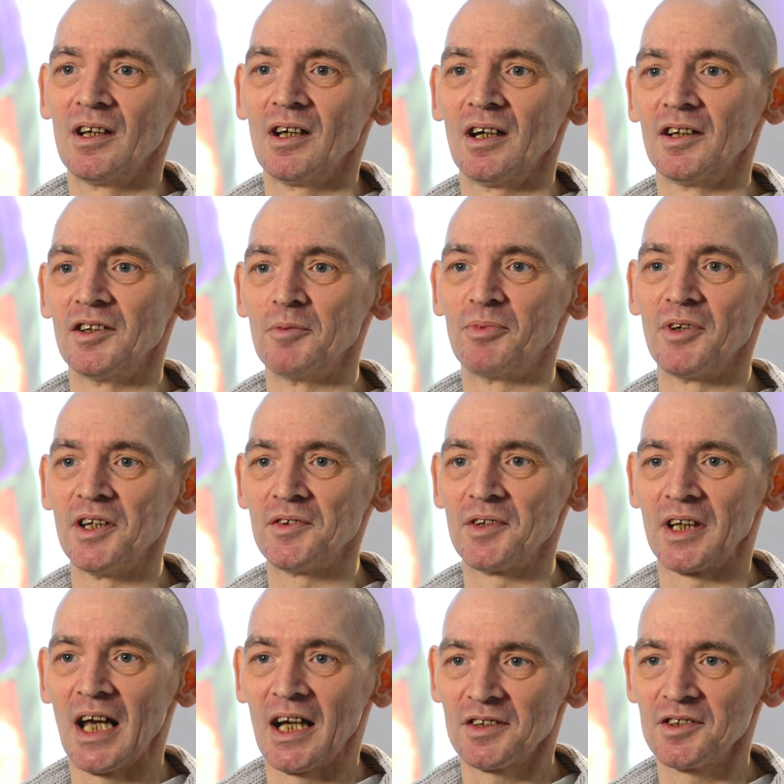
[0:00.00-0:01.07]
And you breathe the
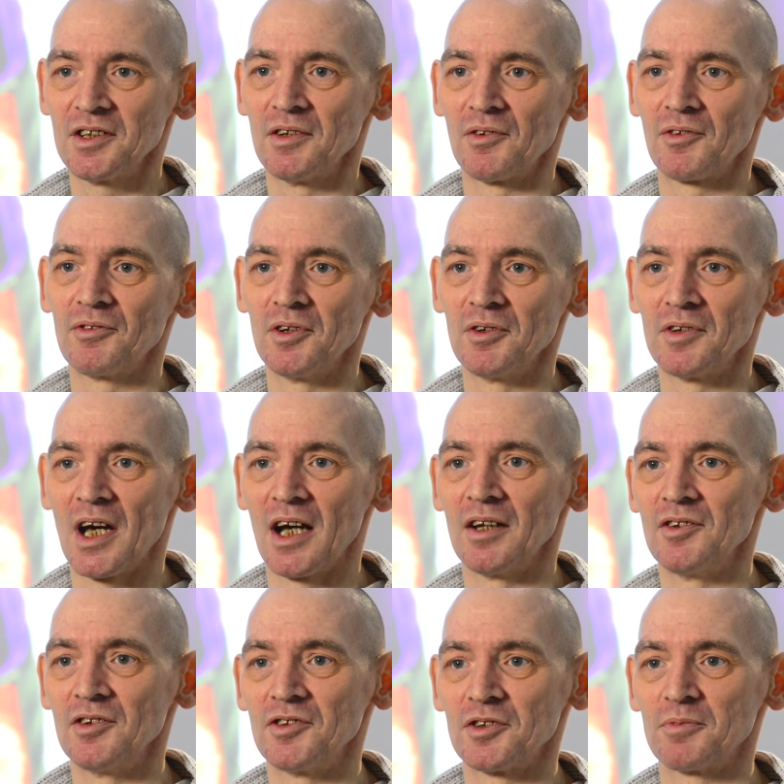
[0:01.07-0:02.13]
gas in through that.
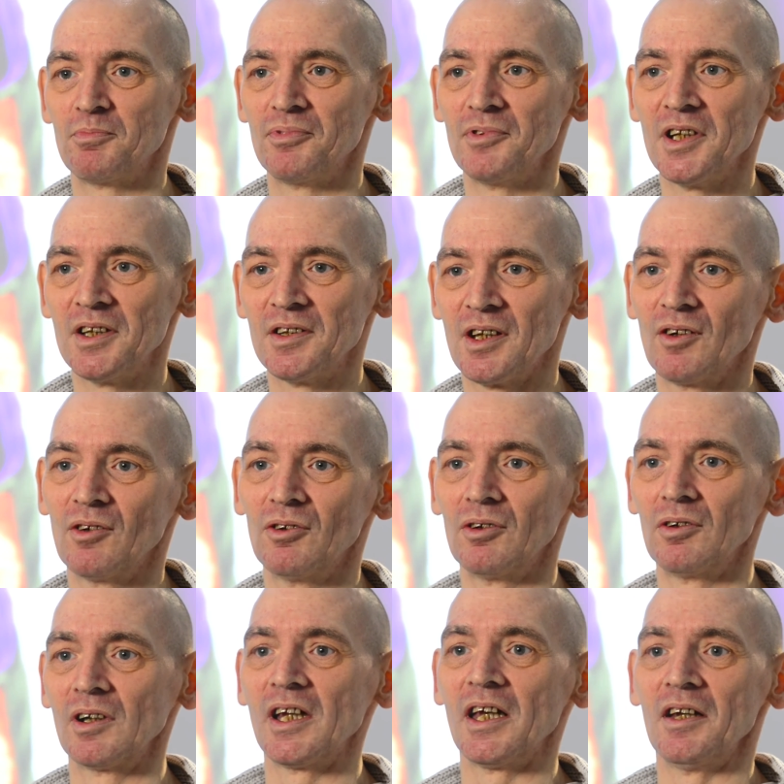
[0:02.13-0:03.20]
You just breathe it
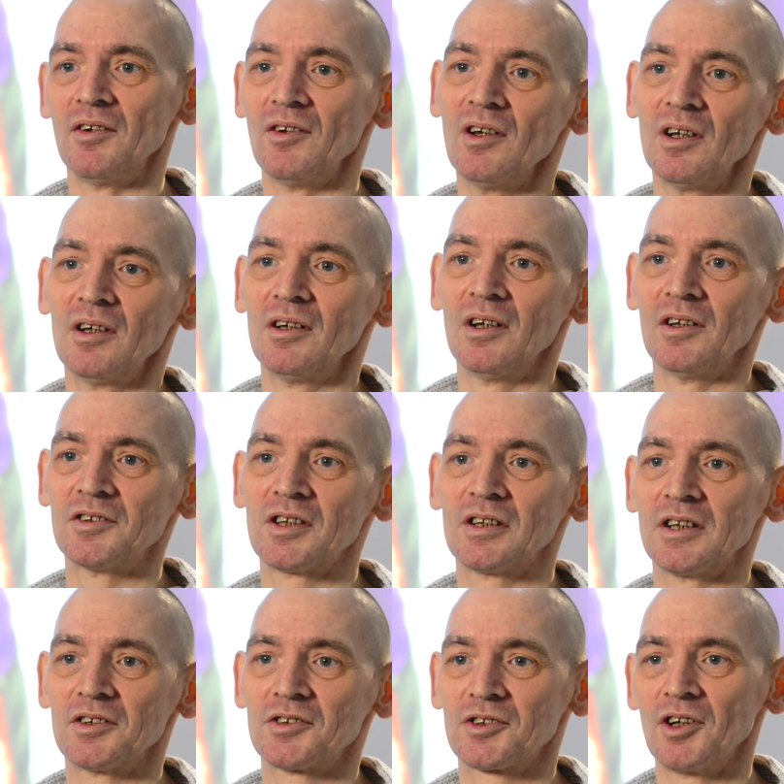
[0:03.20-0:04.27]
all in until
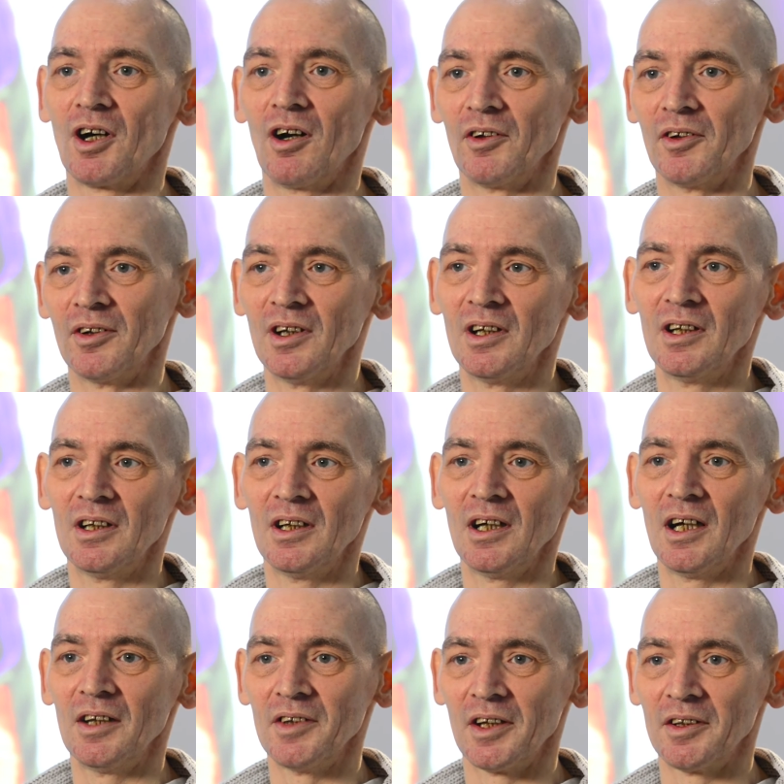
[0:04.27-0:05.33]
it's gone,
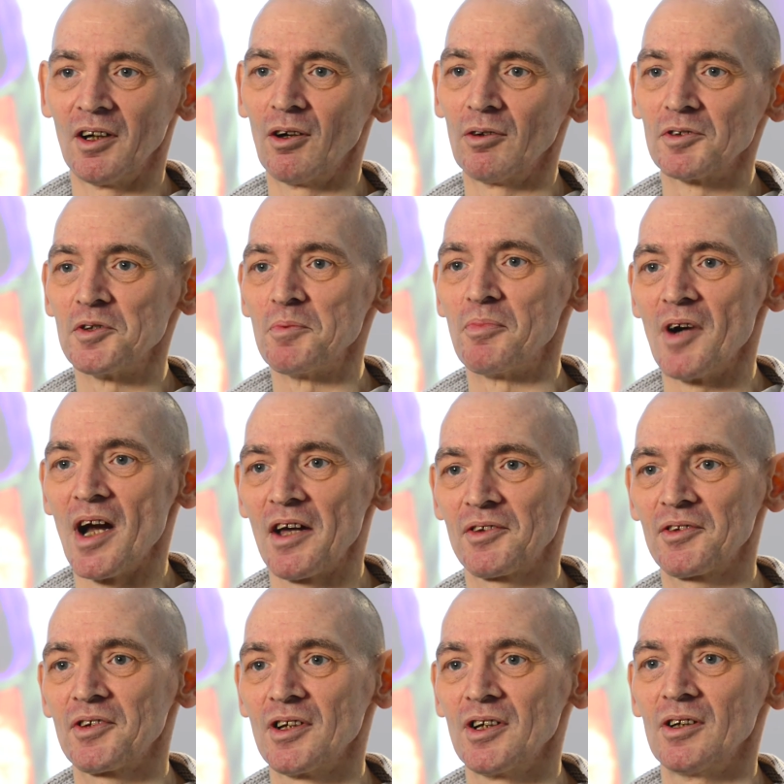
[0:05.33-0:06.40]
and then hold your
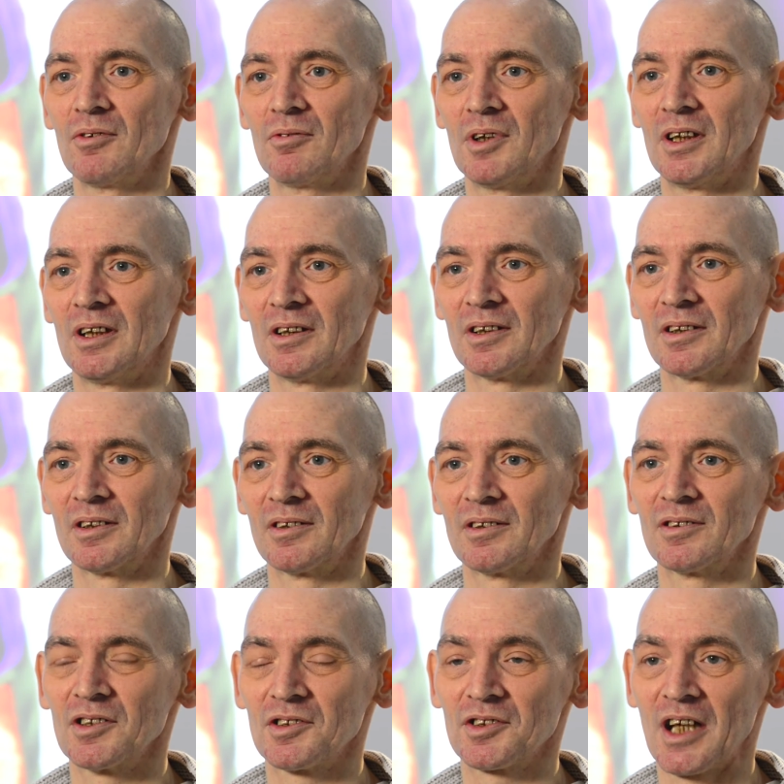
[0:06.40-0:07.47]
breath while
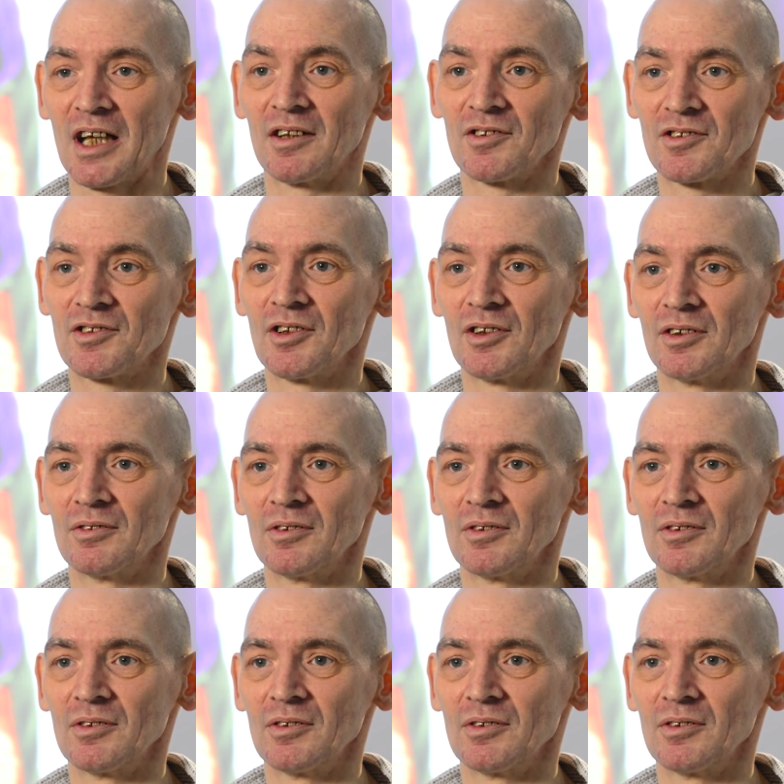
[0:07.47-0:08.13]
the scan's done.